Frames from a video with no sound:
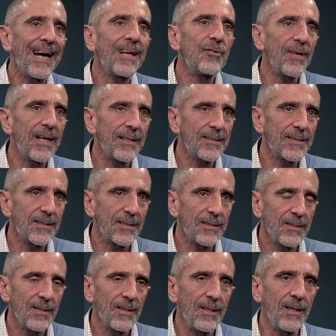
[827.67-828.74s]
address
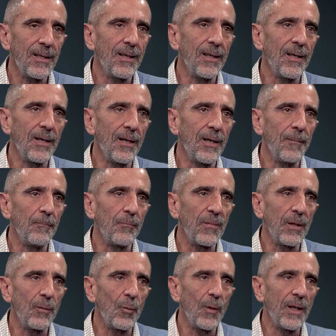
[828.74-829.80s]
um,